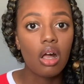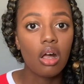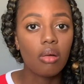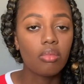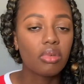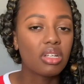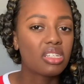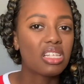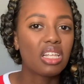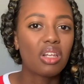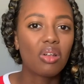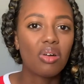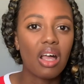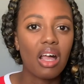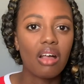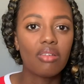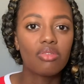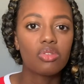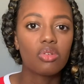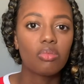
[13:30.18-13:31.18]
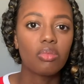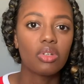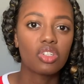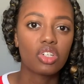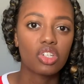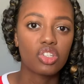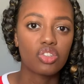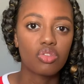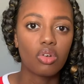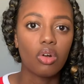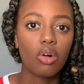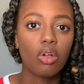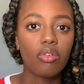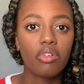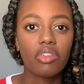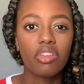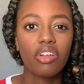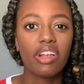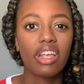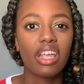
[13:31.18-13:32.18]
because they don't have so much control over
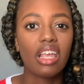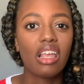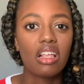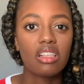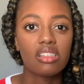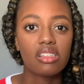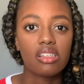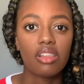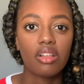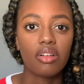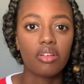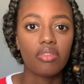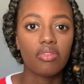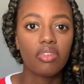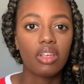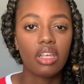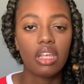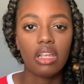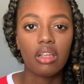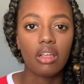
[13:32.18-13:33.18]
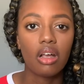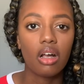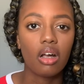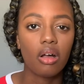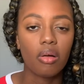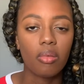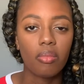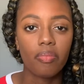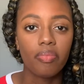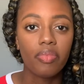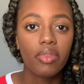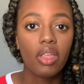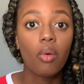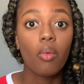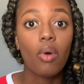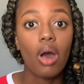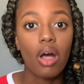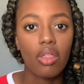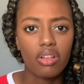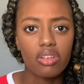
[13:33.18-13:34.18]
their hands and their feet
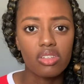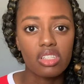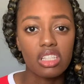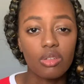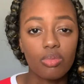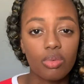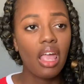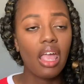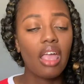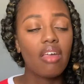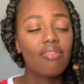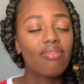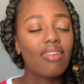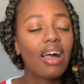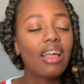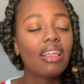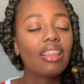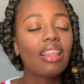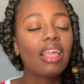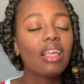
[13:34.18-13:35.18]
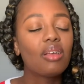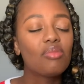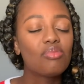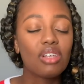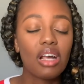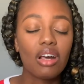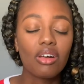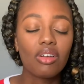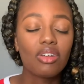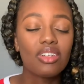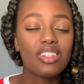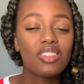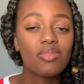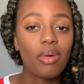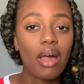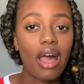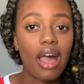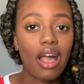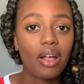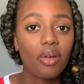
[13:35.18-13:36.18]
while they're sleeping. If I lay him down on his
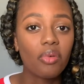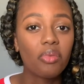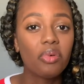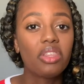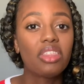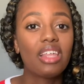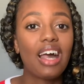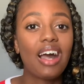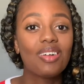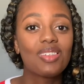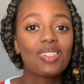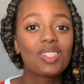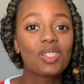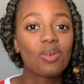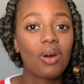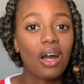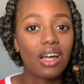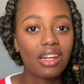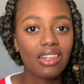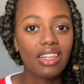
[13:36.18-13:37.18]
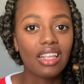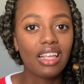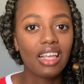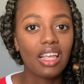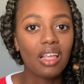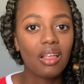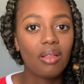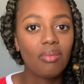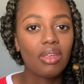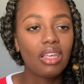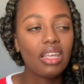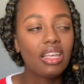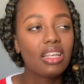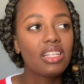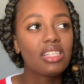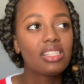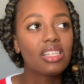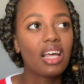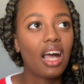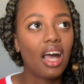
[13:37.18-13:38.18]
back without swaddling him, he
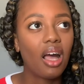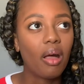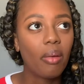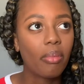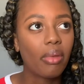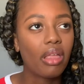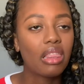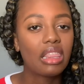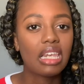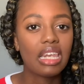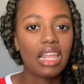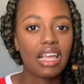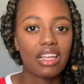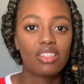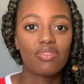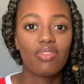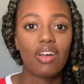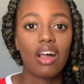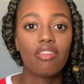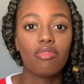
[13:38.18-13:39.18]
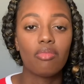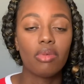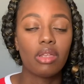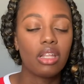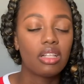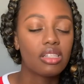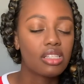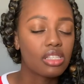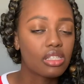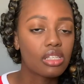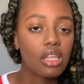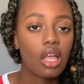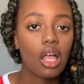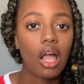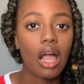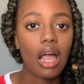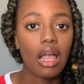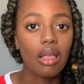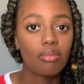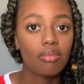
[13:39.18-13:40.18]
is up in the next 5 minutes.
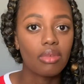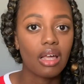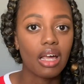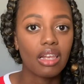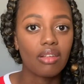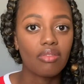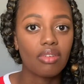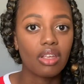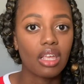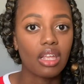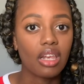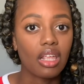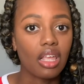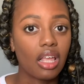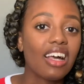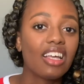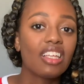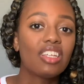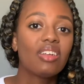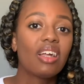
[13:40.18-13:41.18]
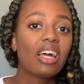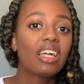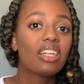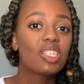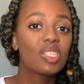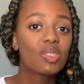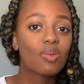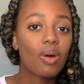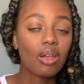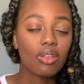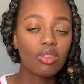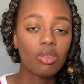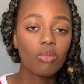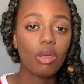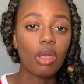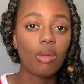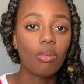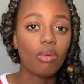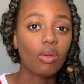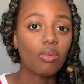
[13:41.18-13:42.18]
I am not even kidding. You gotta swaddle the
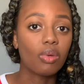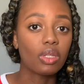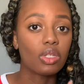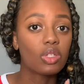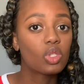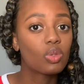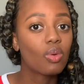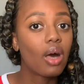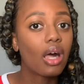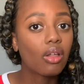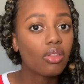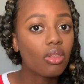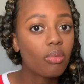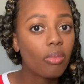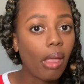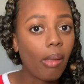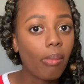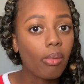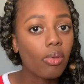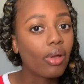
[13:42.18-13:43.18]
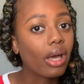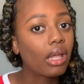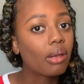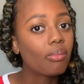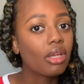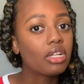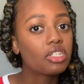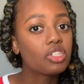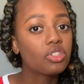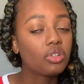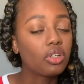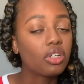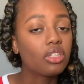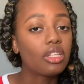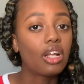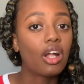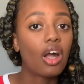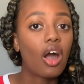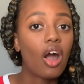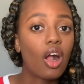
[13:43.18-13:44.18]
baby, and when you swaddle the baby, you gotta make sure
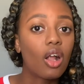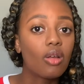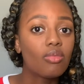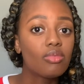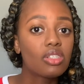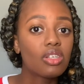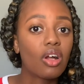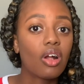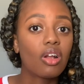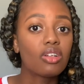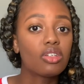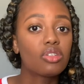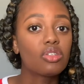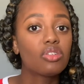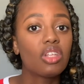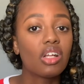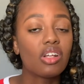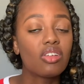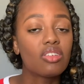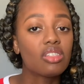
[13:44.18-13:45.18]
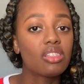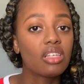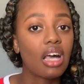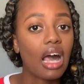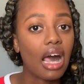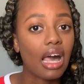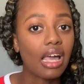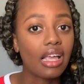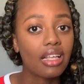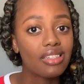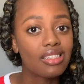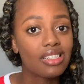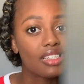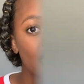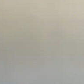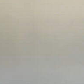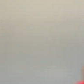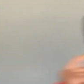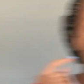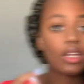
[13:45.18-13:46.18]
their arms are to their sides.
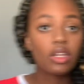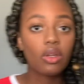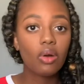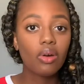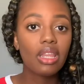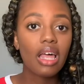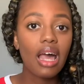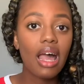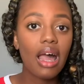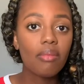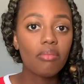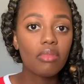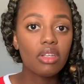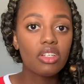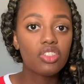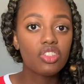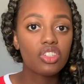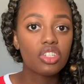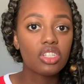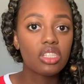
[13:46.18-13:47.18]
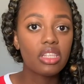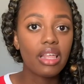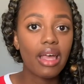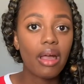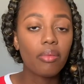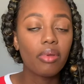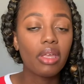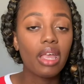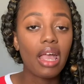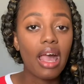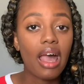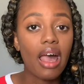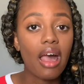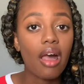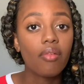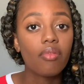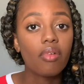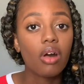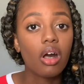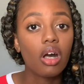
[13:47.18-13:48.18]
So I know that I mentioned that we have
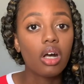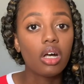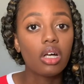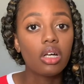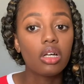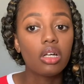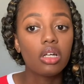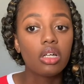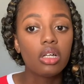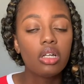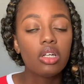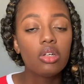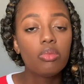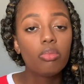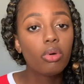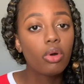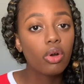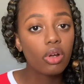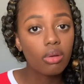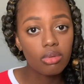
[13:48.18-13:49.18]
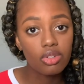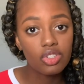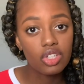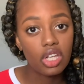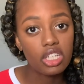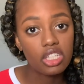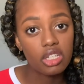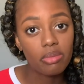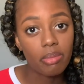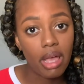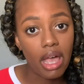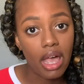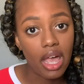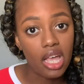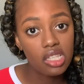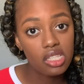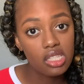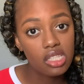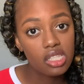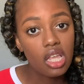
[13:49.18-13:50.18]
portable changing
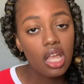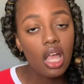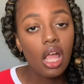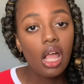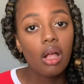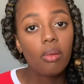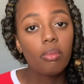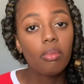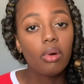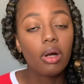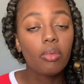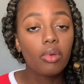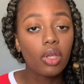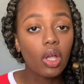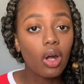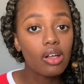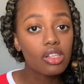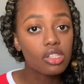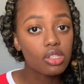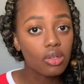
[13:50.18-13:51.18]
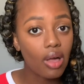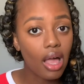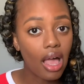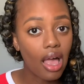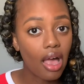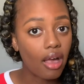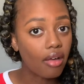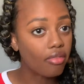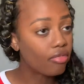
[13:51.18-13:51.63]
pads, but we also have